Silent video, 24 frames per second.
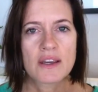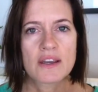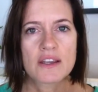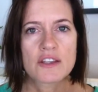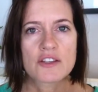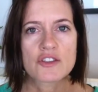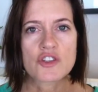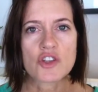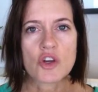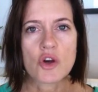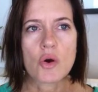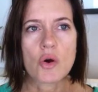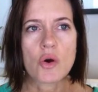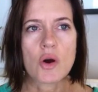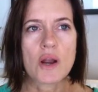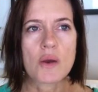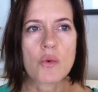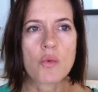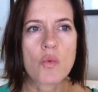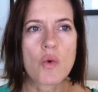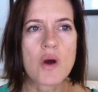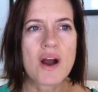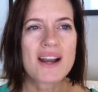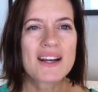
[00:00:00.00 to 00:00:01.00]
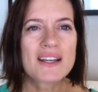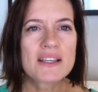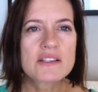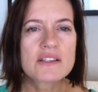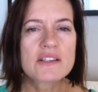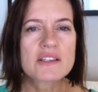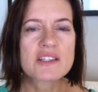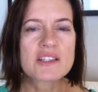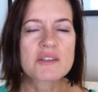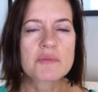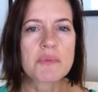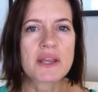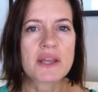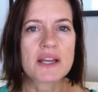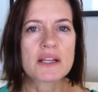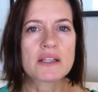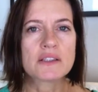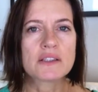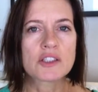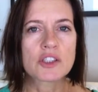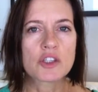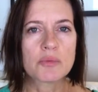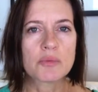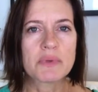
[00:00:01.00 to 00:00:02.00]
So I wanted to spend a
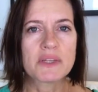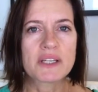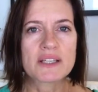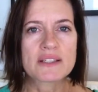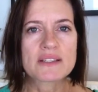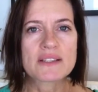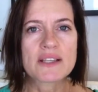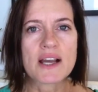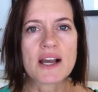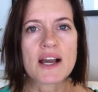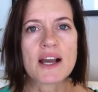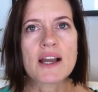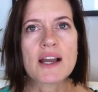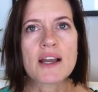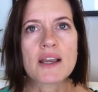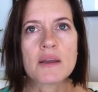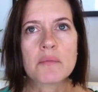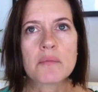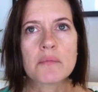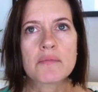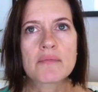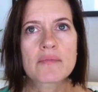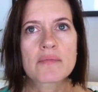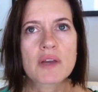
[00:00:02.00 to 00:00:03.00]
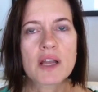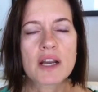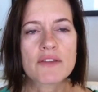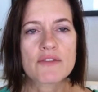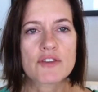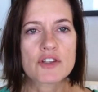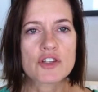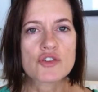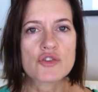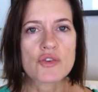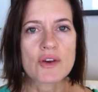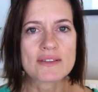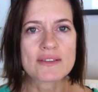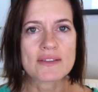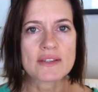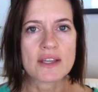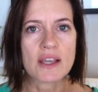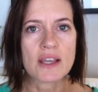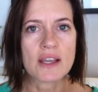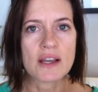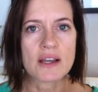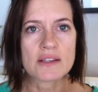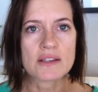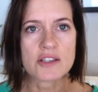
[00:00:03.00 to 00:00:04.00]
little bit of time kind of
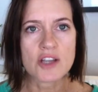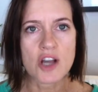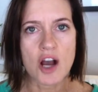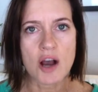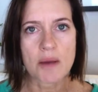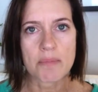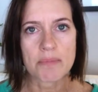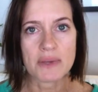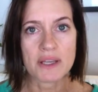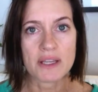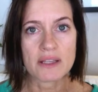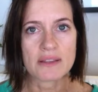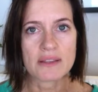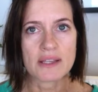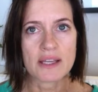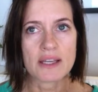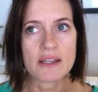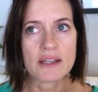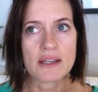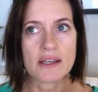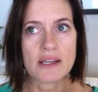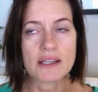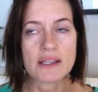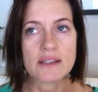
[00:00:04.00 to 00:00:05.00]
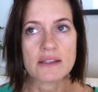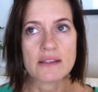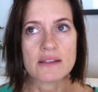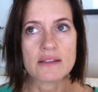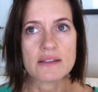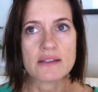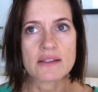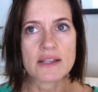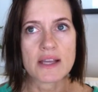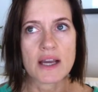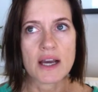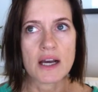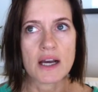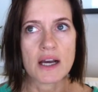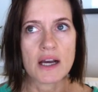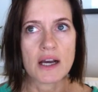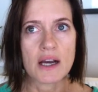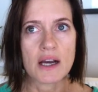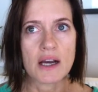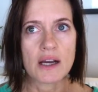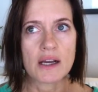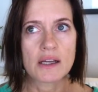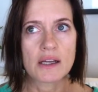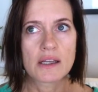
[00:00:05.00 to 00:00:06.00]
addressing a topic that is
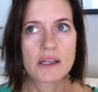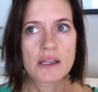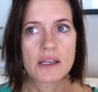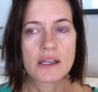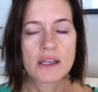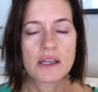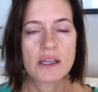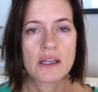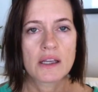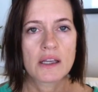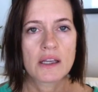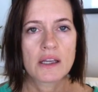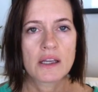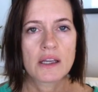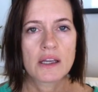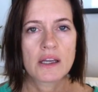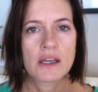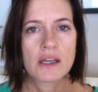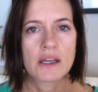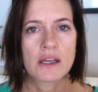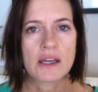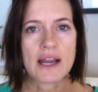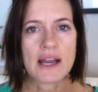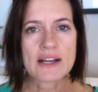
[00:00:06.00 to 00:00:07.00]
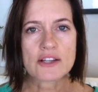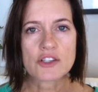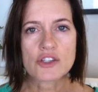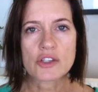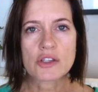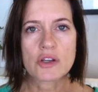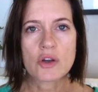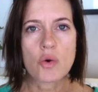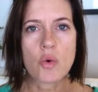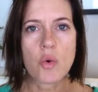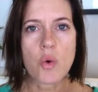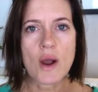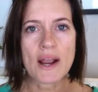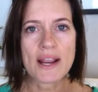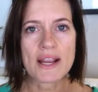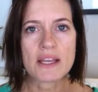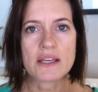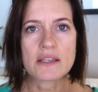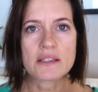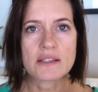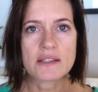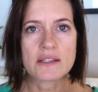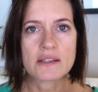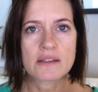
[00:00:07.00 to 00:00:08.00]
actually
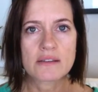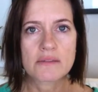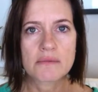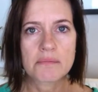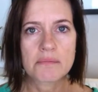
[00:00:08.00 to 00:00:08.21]
quite